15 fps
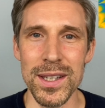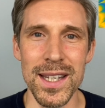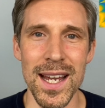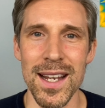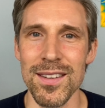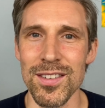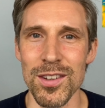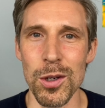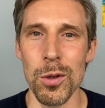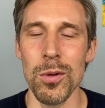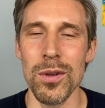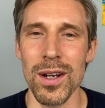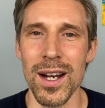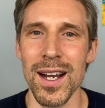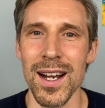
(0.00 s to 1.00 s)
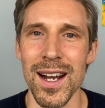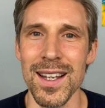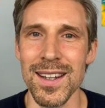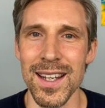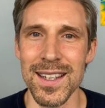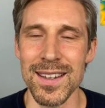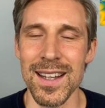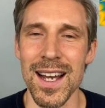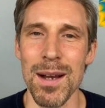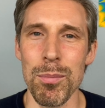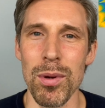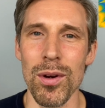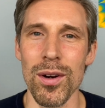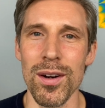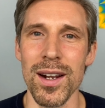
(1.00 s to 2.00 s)
yeah, so I like
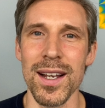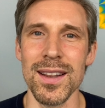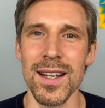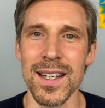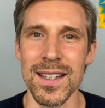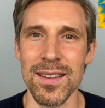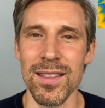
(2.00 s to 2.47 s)
that part. I like